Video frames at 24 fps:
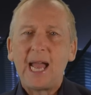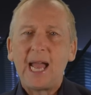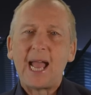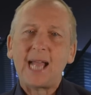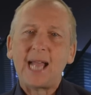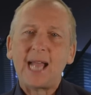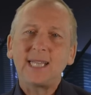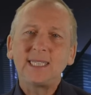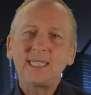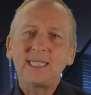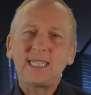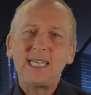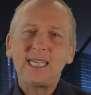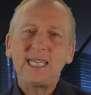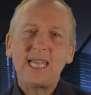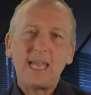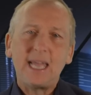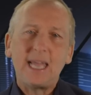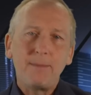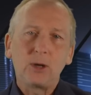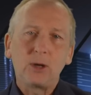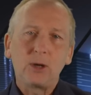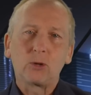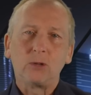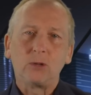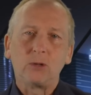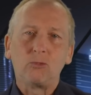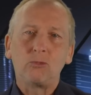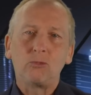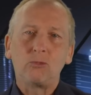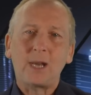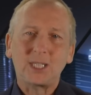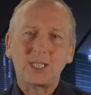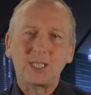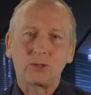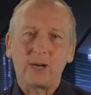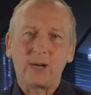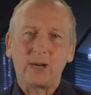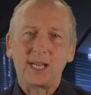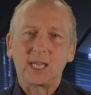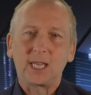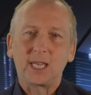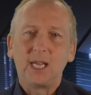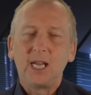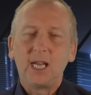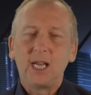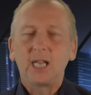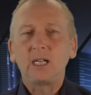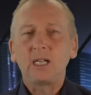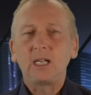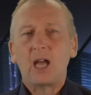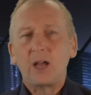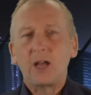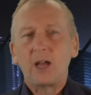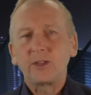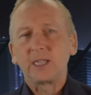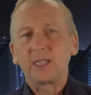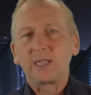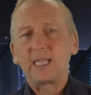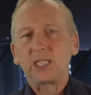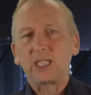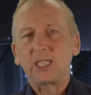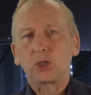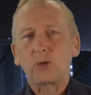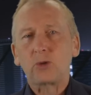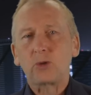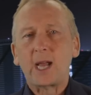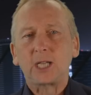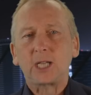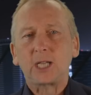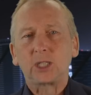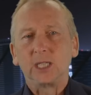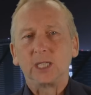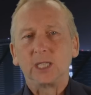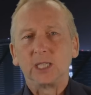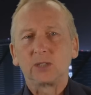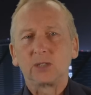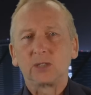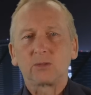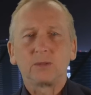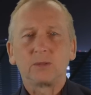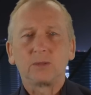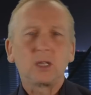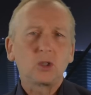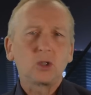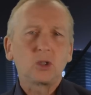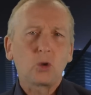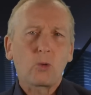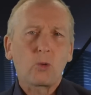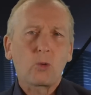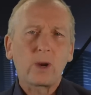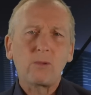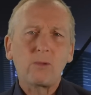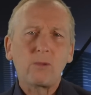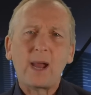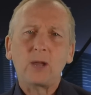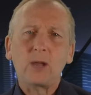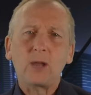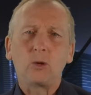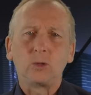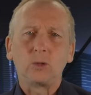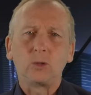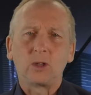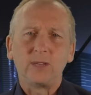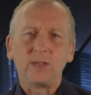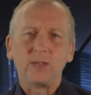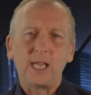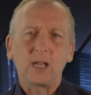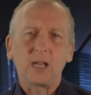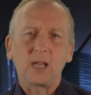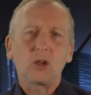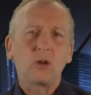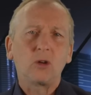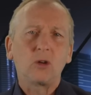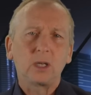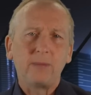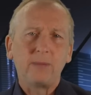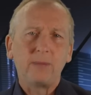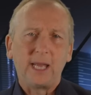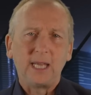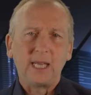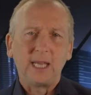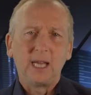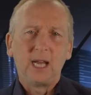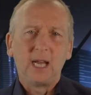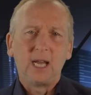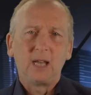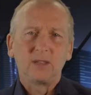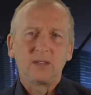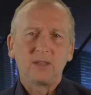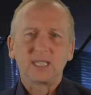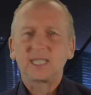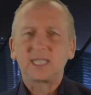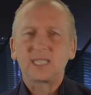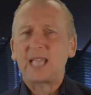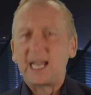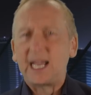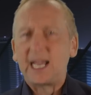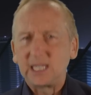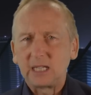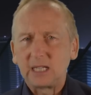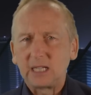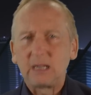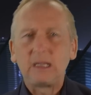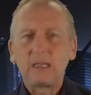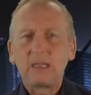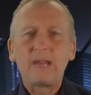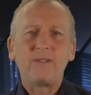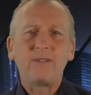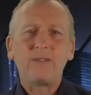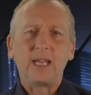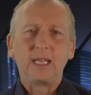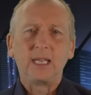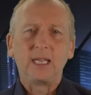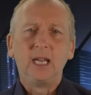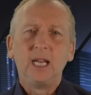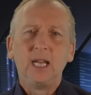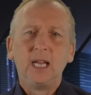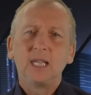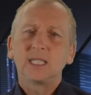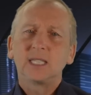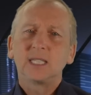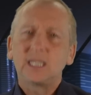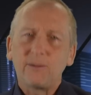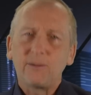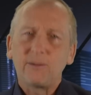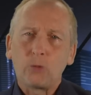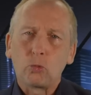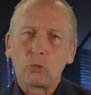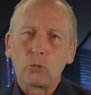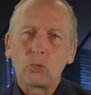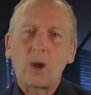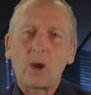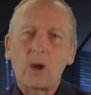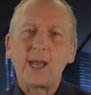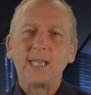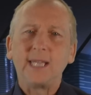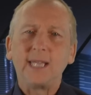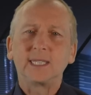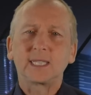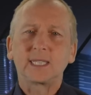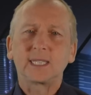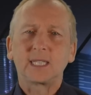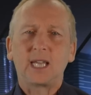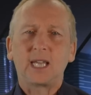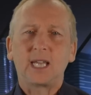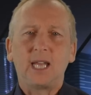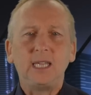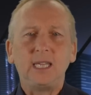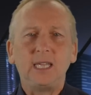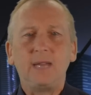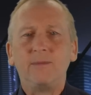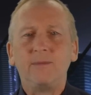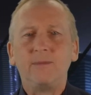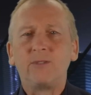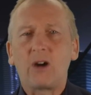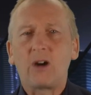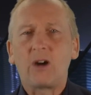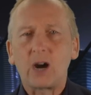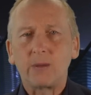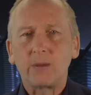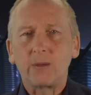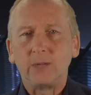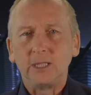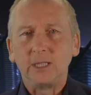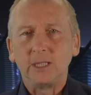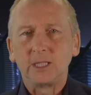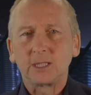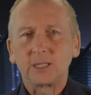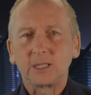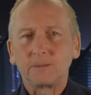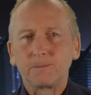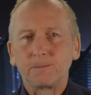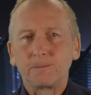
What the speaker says: anti-immigrant rhetoric and other distractions from the Tory record on the economy, the standard of living, civil rights and the environment.